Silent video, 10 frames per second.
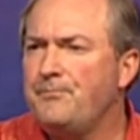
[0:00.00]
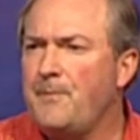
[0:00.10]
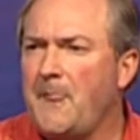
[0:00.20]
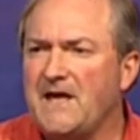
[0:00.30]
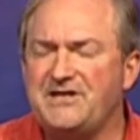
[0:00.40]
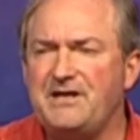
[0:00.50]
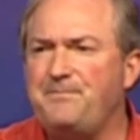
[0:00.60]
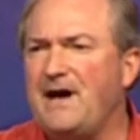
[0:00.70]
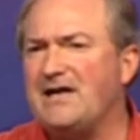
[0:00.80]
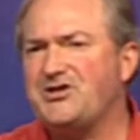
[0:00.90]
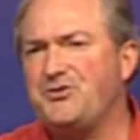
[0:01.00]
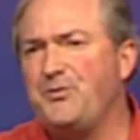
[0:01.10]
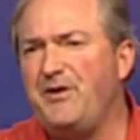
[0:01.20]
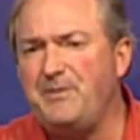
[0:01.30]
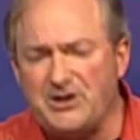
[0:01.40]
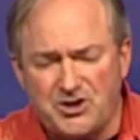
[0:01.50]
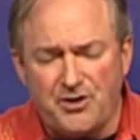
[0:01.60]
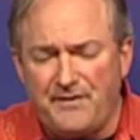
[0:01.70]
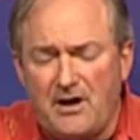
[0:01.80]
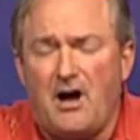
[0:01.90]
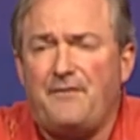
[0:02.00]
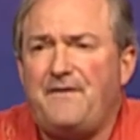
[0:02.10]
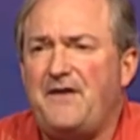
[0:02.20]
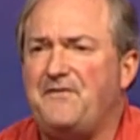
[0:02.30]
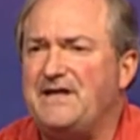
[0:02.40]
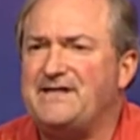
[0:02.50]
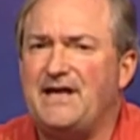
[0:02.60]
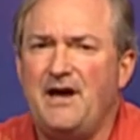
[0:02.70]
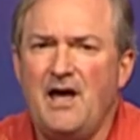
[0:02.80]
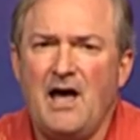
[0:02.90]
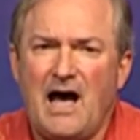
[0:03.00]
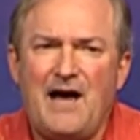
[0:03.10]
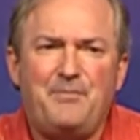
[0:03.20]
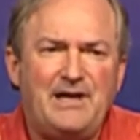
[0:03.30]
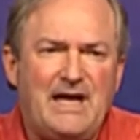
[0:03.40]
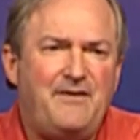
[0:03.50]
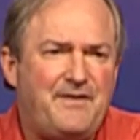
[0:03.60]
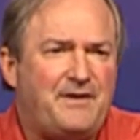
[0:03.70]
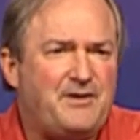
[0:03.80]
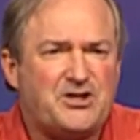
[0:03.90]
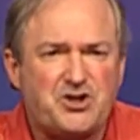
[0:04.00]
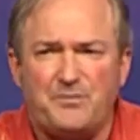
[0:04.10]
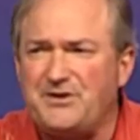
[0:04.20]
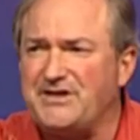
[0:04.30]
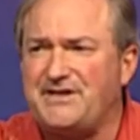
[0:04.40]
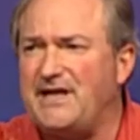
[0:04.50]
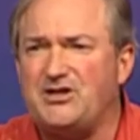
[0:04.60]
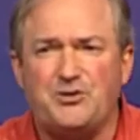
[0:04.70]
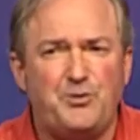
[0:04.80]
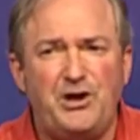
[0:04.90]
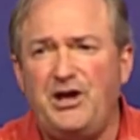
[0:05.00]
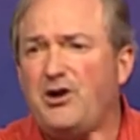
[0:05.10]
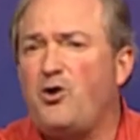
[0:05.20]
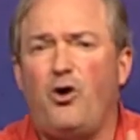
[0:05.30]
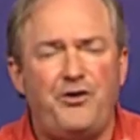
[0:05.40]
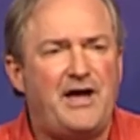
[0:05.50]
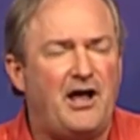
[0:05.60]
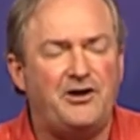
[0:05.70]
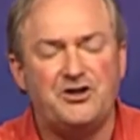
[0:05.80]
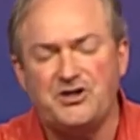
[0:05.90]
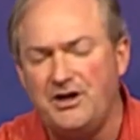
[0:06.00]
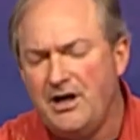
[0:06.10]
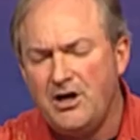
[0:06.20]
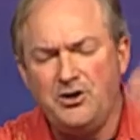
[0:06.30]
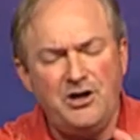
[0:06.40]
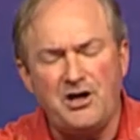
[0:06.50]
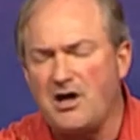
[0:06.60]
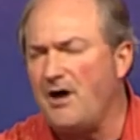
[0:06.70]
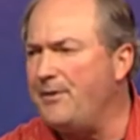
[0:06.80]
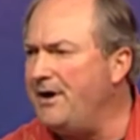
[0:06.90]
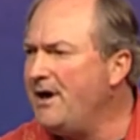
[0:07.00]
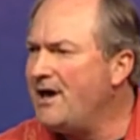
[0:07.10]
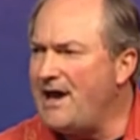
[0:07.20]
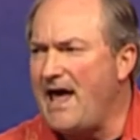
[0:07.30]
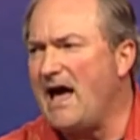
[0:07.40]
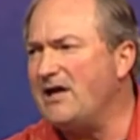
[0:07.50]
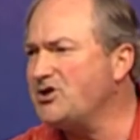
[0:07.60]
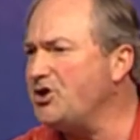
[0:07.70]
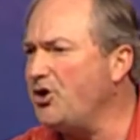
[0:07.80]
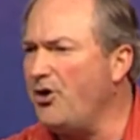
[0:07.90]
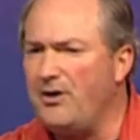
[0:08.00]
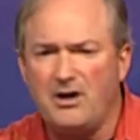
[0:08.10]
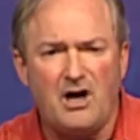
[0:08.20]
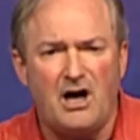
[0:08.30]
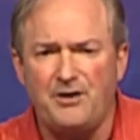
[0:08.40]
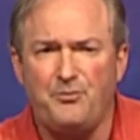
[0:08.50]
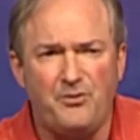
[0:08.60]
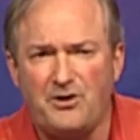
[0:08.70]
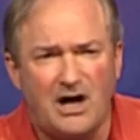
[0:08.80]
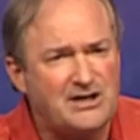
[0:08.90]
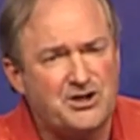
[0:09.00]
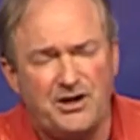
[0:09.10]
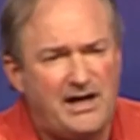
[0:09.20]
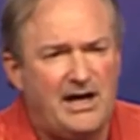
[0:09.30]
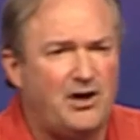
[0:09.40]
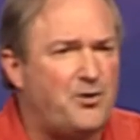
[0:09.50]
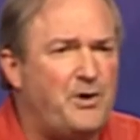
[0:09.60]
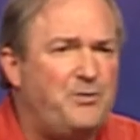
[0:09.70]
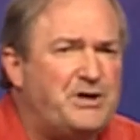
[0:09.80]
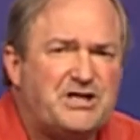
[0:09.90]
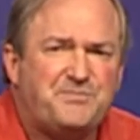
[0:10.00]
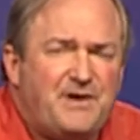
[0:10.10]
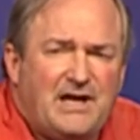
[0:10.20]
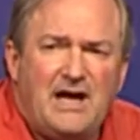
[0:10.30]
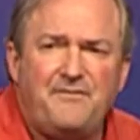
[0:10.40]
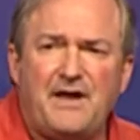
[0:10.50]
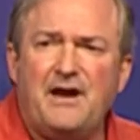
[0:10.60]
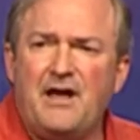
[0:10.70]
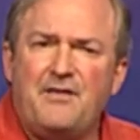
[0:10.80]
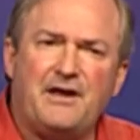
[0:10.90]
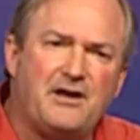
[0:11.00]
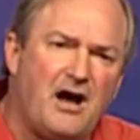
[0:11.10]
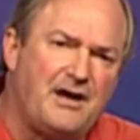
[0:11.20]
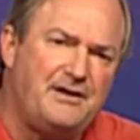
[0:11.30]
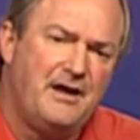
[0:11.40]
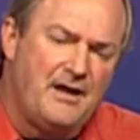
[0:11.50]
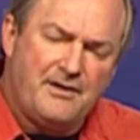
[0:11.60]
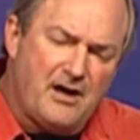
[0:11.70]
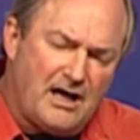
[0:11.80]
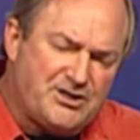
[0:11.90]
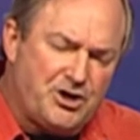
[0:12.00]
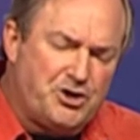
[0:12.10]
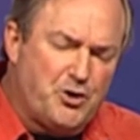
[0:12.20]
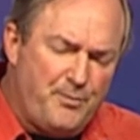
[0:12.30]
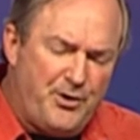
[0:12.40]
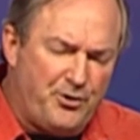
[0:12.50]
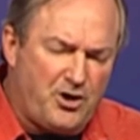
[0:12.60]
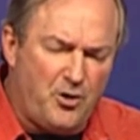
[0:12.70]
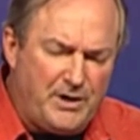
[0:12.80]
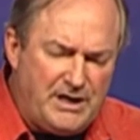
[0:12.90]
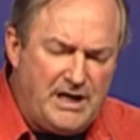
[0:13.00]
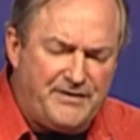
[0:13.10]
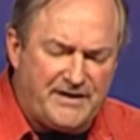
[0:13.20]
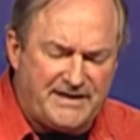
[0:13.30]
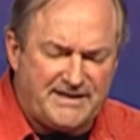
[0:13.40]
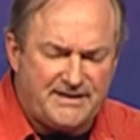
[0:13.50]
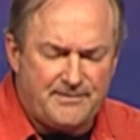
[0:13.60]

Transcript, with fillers: He said, Pastor, we've been serving God faithfully. He said, I believe that the scripture says that we need to call the elders and you need to come and lay hands on her and God, God's going to heal her. We, we just believe that, that God, God's going to do a miracle. We need this.